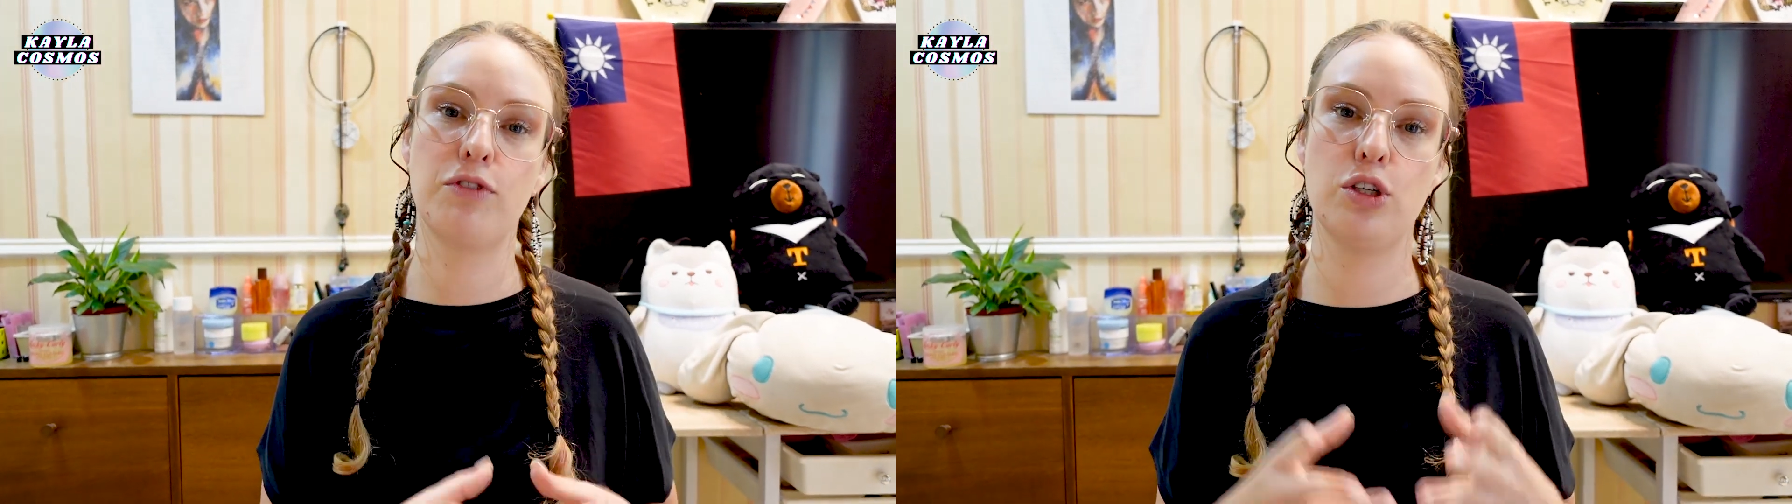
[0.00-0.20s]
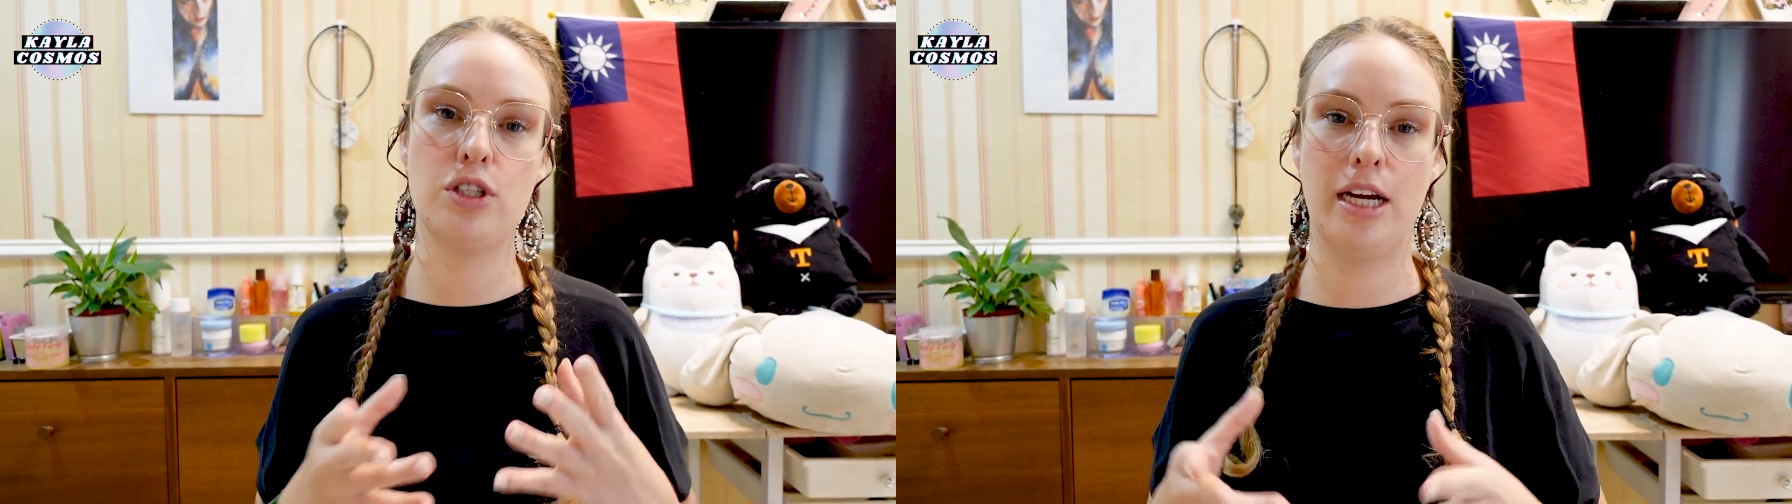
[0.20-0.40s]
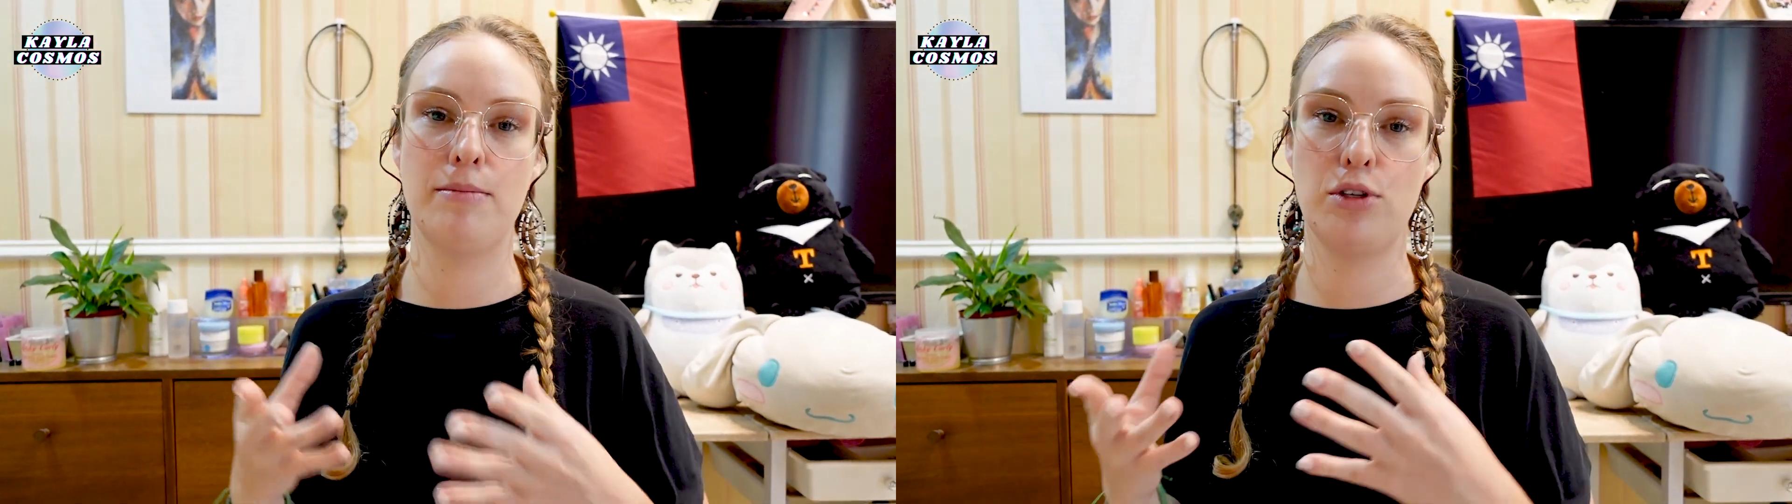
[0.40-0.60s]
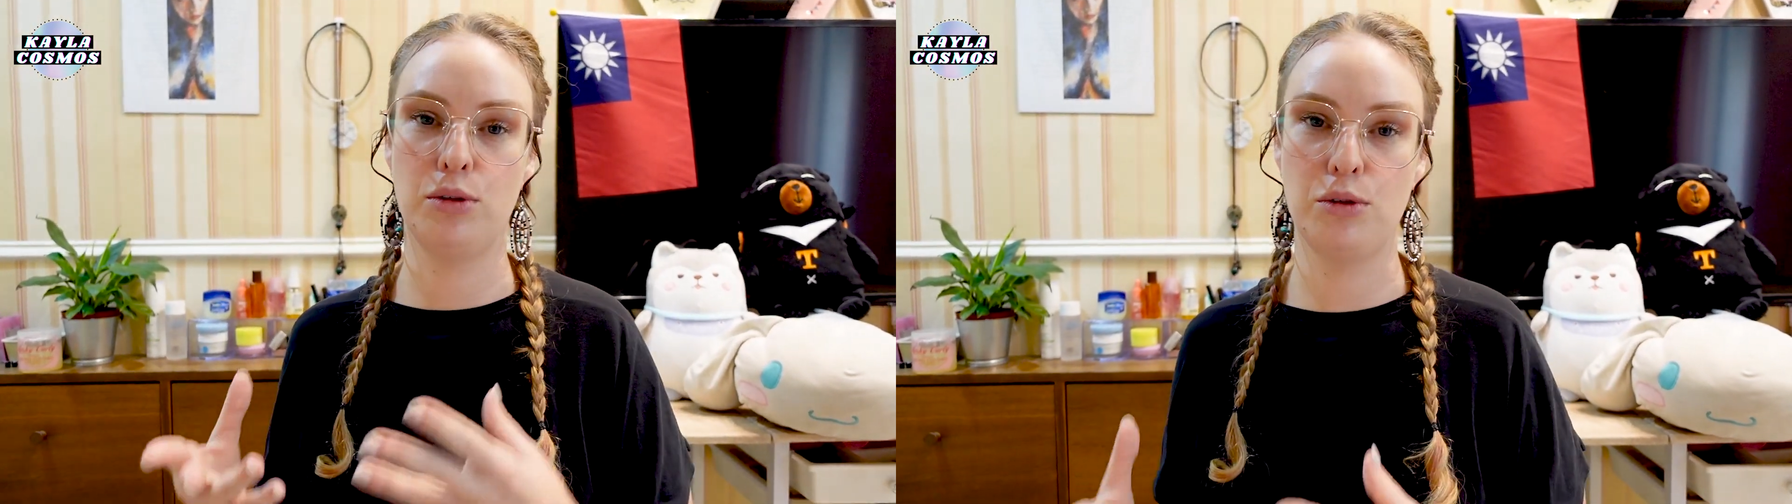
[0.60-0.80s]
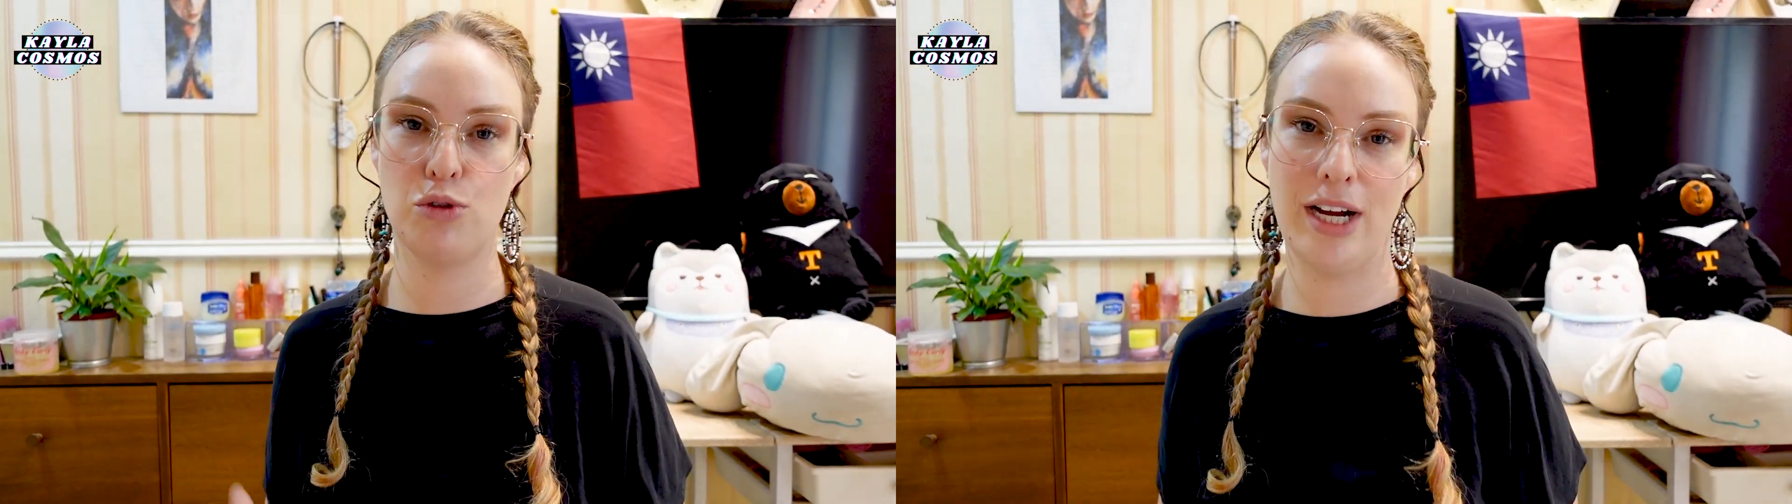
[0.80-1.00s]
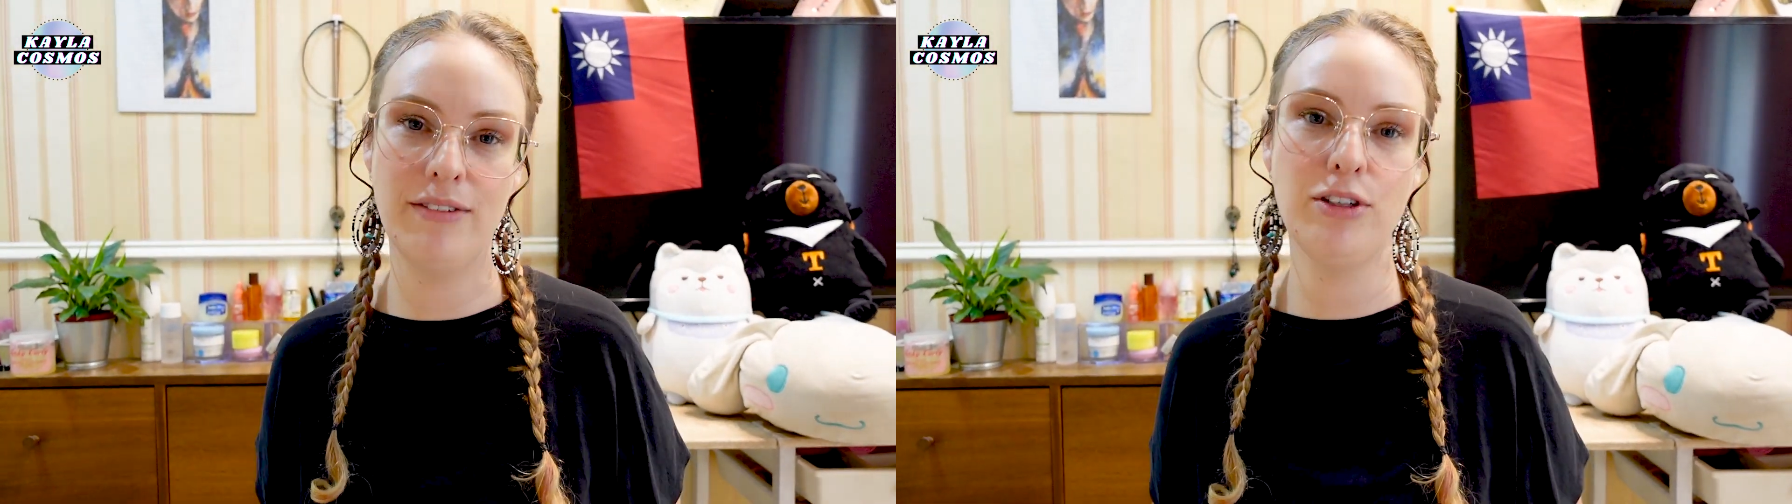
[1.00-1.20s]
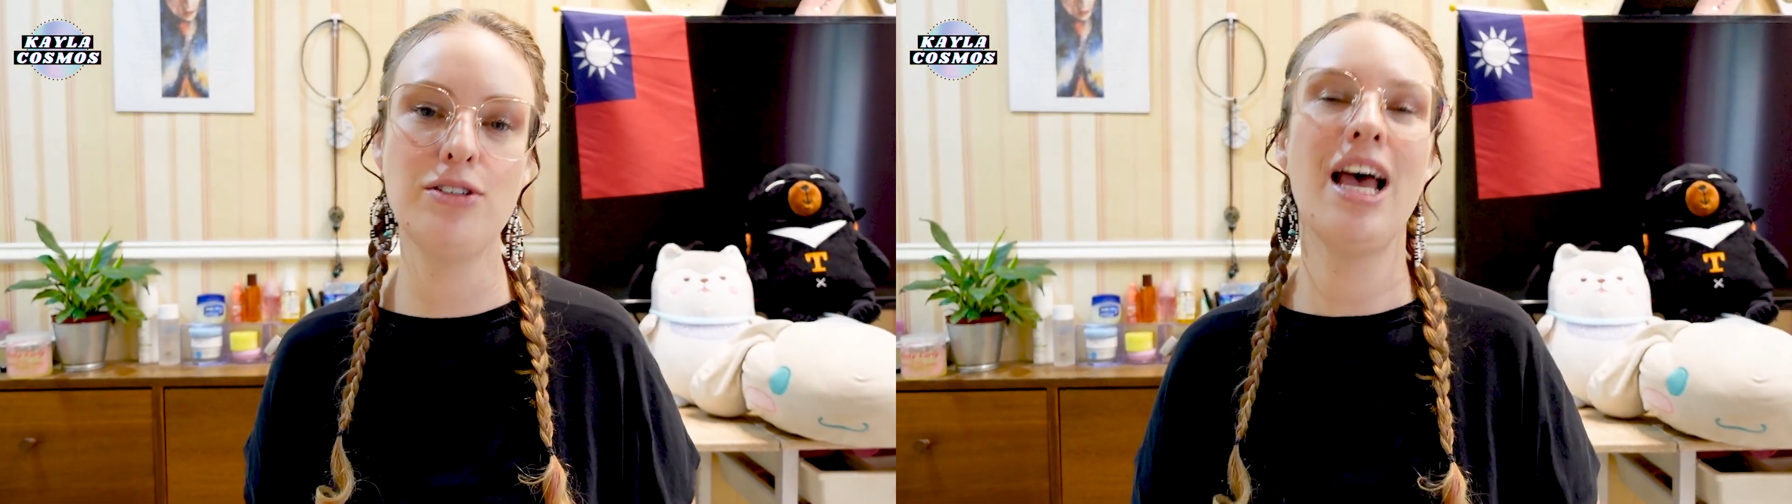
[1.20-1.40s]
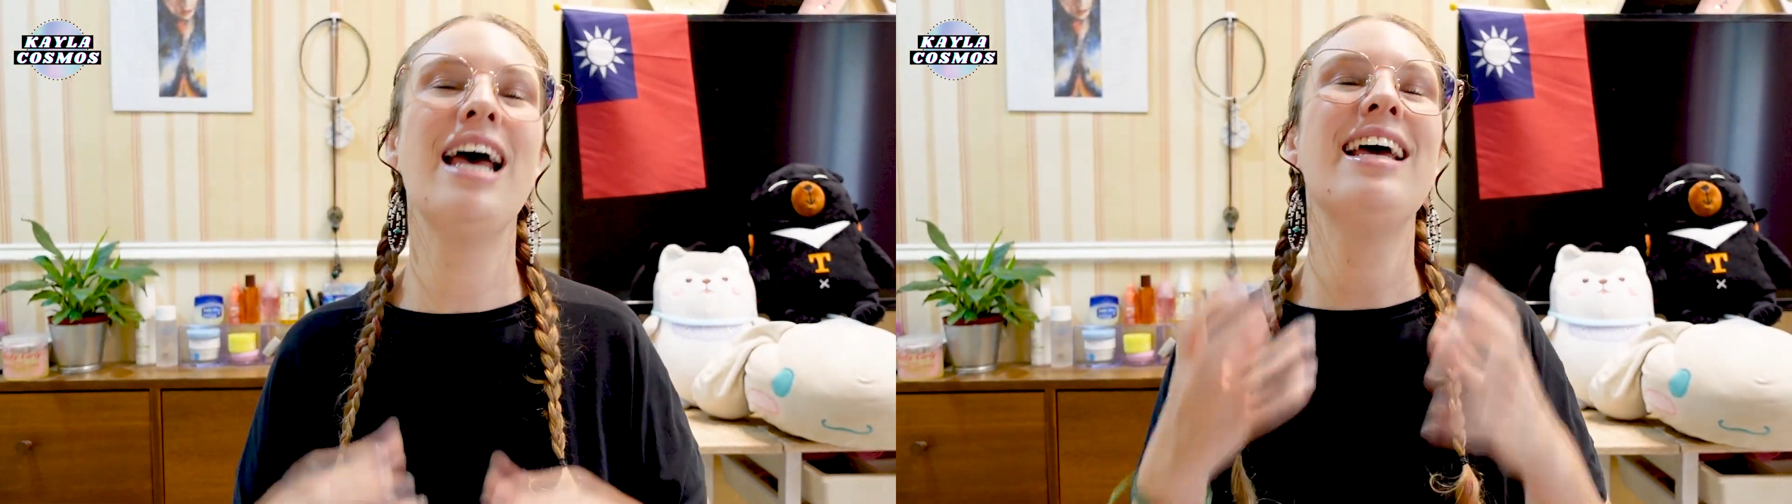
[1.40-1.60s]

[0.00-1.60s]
first-time solo travelers,